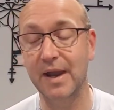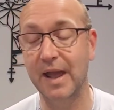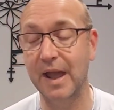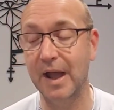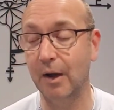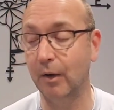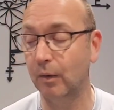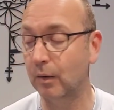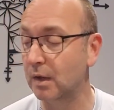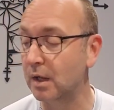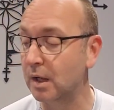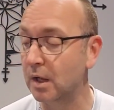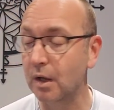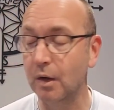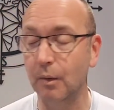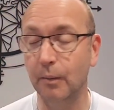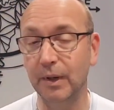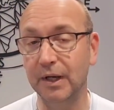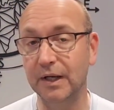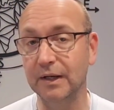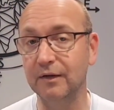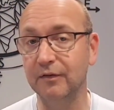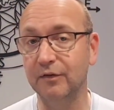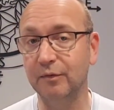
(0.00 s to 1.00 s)
Now
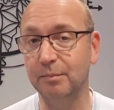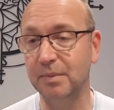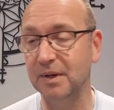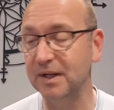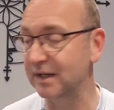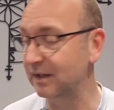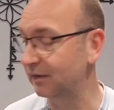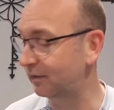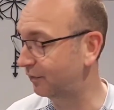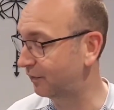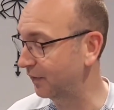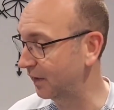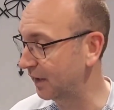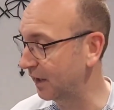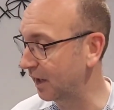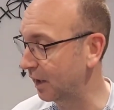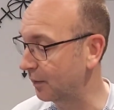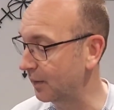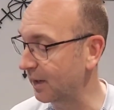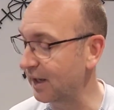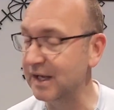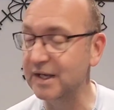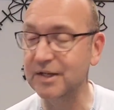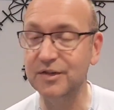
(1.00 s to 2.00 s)
we're going to split this
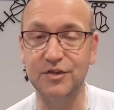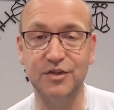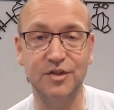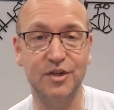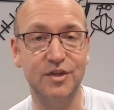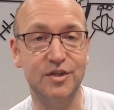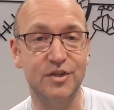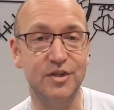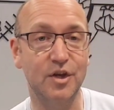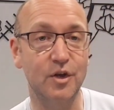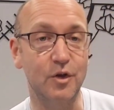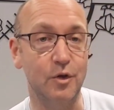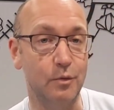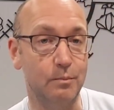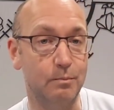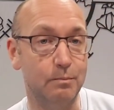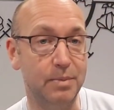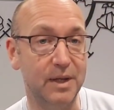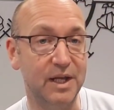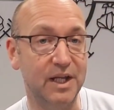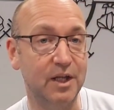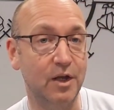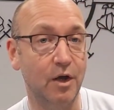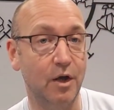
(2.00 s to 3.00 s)
video into two,
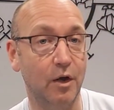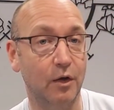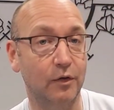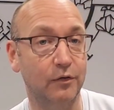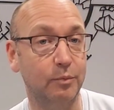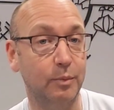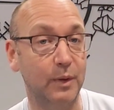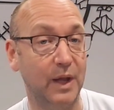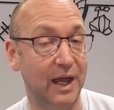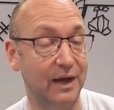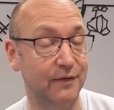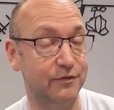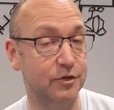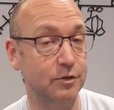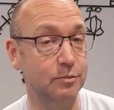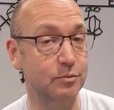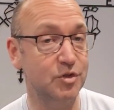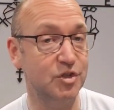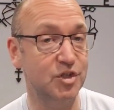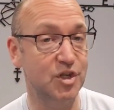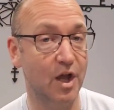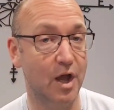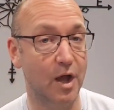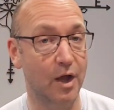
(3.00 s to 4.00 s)
because we have some
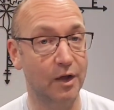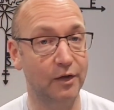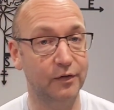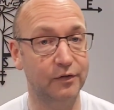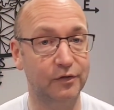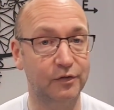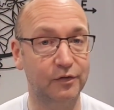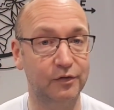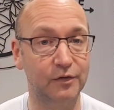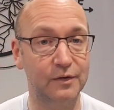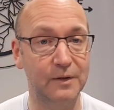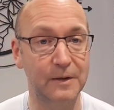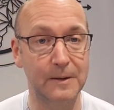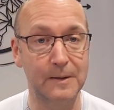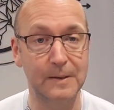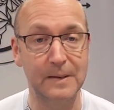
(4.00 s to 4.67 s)
shirts,